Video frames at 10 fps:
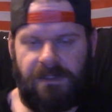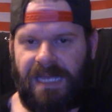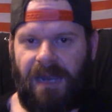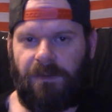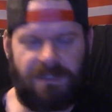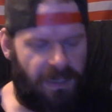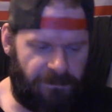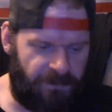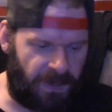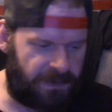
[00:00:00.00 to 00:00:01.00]
now it's how the
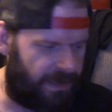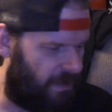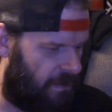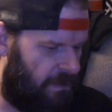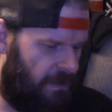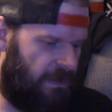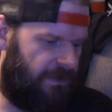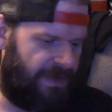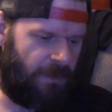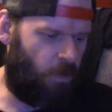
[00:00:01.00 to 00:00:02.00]
fuck they
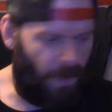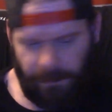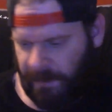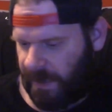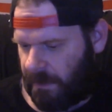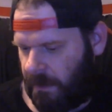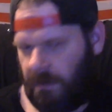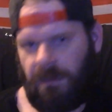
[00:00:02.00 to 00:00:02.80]
that white man.